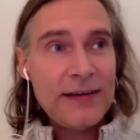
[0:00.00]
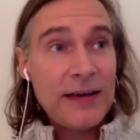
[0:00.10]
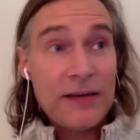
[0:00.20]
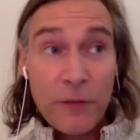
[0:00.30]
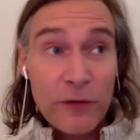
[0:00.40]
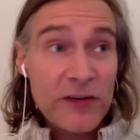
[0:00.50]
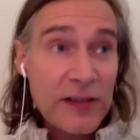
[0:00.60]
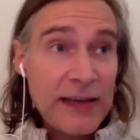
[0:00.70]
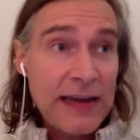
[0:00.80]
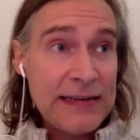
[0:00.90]
And
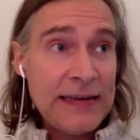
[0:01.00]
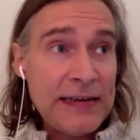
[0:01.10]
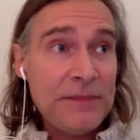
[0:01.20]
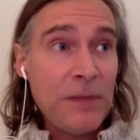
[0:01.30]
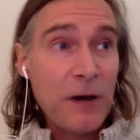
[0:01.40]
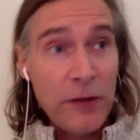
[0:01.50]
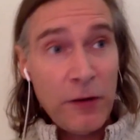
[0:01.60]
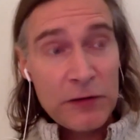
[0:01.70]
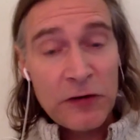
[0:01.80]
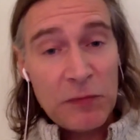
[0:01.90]
fortunately, I did. Although
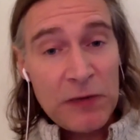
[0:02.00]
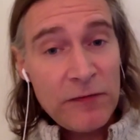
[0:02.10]
it took me